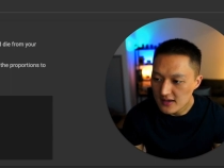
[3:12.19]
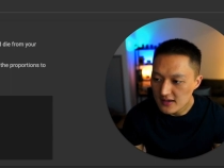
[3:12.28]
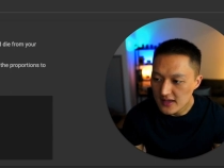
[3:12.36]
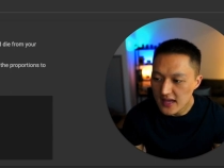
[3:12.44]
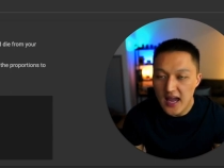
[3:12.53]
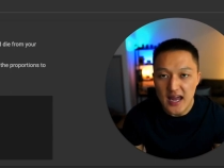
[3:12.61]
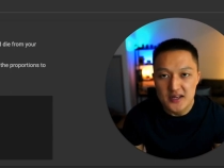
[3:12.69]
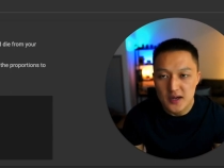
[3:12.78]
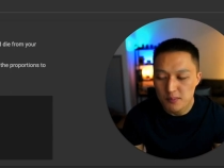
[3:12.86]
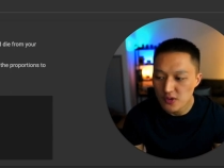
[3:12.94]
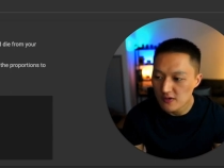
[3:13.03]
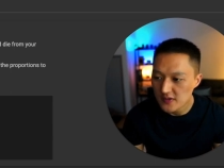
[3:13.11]
k
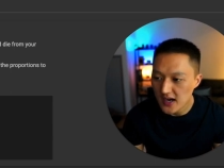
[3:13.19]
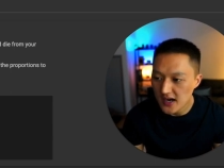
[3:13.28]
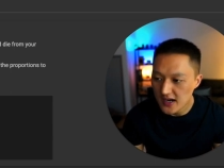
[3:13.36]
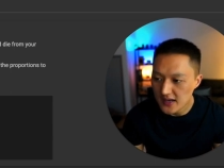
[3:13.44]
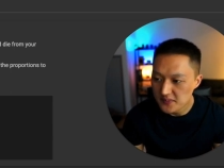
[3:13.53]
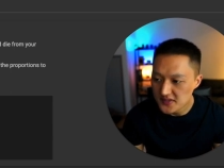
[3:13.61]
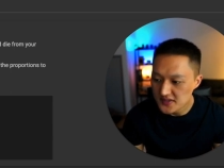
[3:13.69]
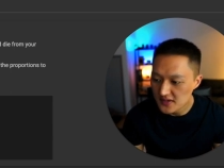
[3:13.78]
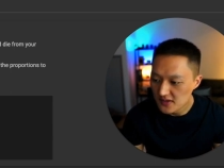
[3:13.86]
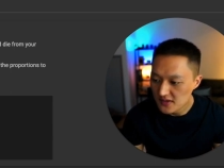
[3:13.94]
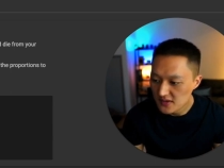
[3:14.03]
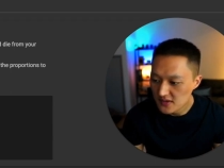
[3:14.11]
number of times.
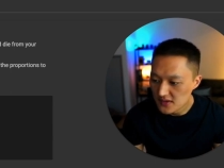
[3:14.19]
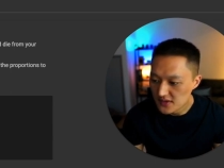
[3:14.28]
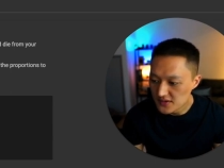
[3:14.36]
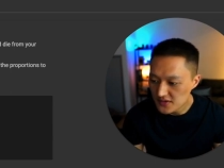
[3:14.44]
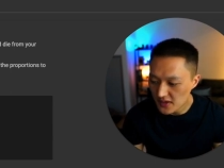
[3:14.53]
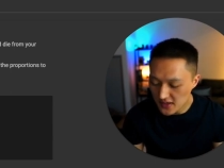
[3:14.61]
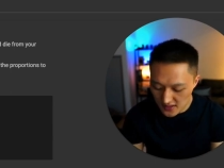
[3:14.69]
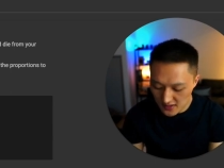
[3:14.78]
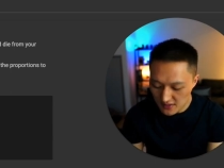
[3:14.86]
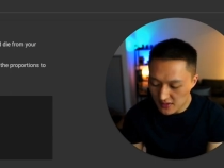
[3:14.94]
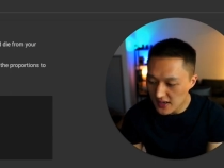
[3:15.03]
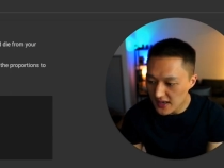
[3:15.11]
So I'm going to
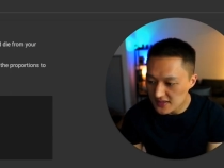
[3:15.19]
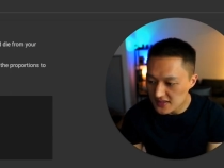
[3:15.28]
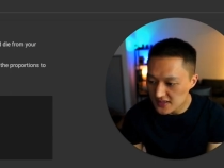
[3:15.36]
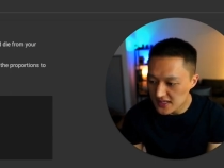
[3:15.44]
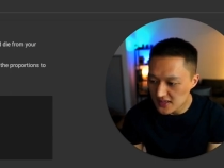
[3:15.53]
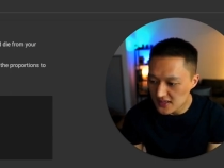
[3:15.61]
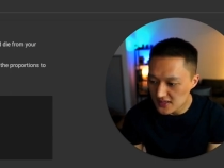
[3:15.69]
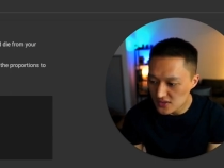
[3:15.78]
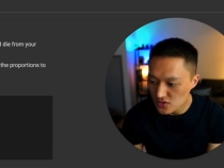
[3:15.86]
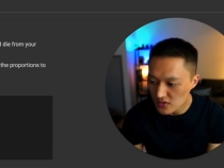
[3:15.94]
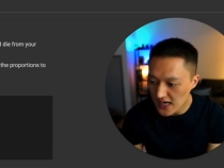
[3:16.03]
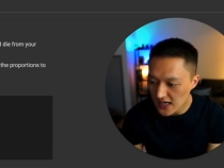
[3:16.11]
go ahead and set the
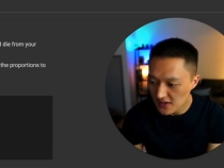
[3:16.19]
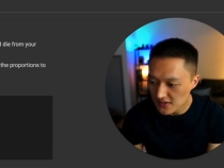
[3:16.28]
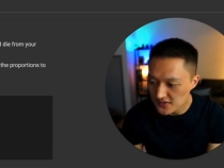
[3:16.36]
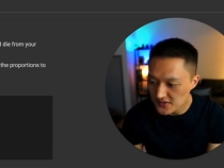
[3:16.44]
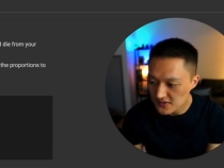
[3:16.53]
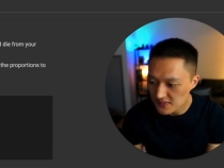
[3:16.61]
trials